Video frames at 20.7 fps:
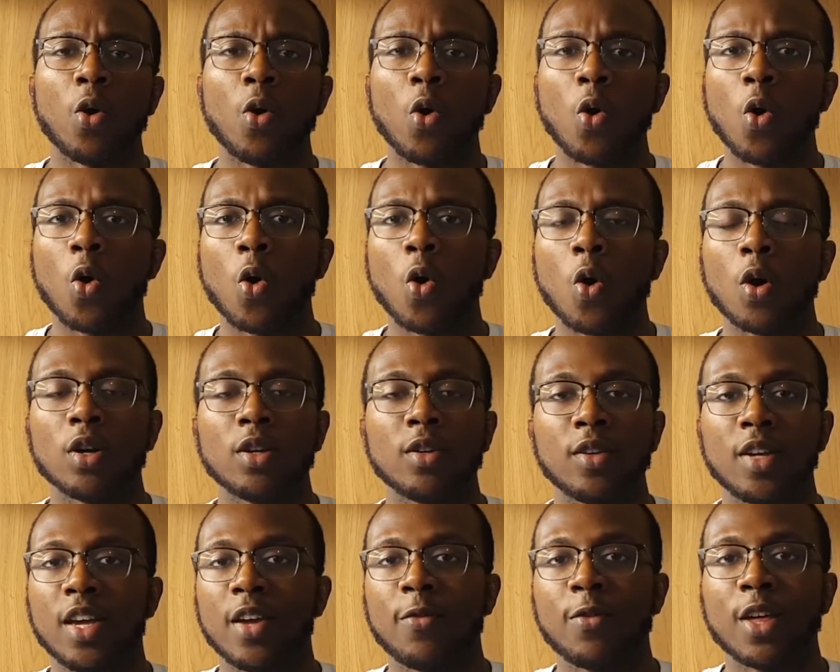or
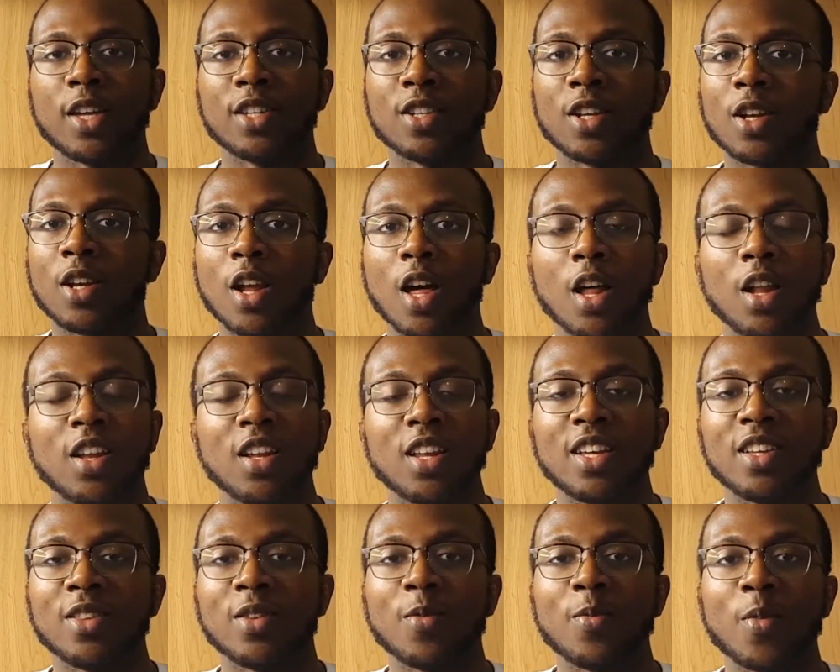if there's a lull
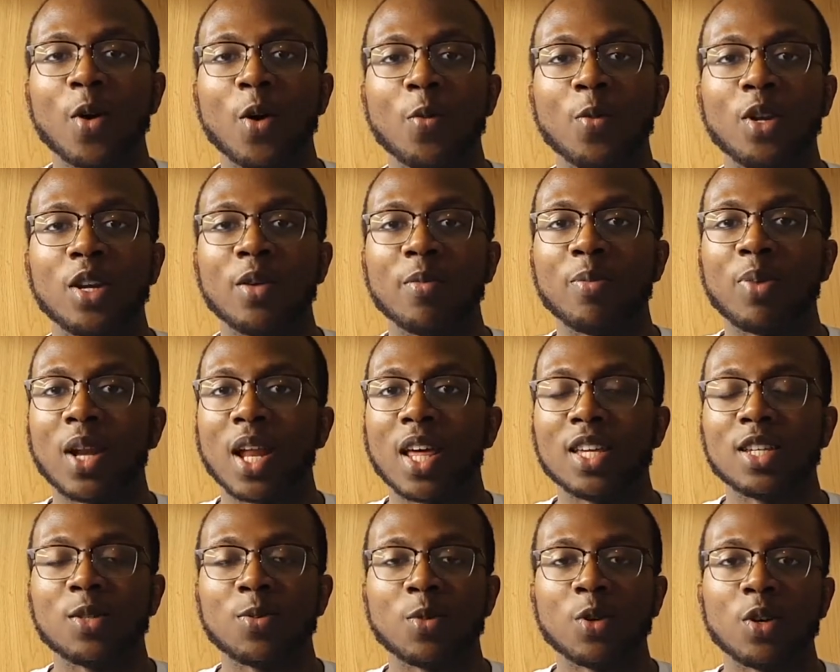in the moment in
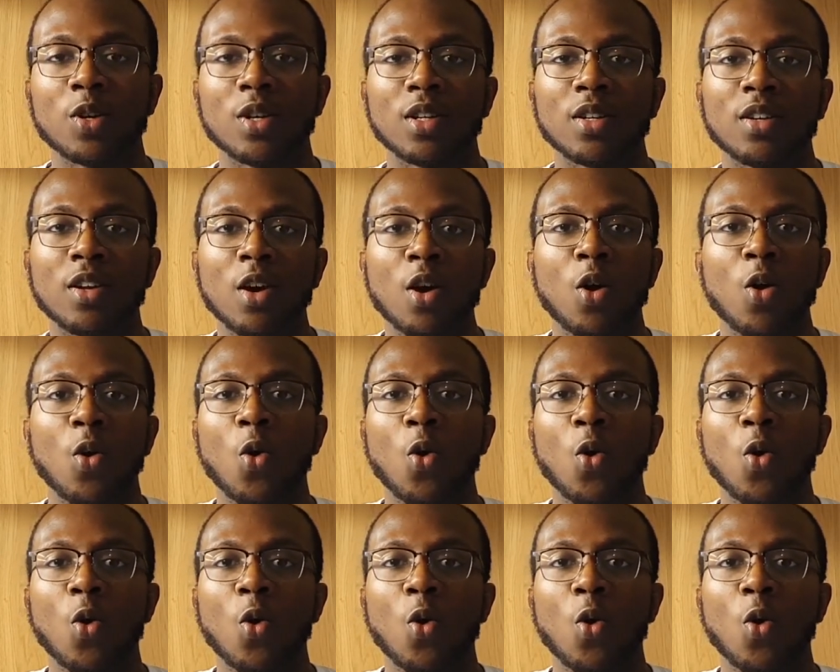placement,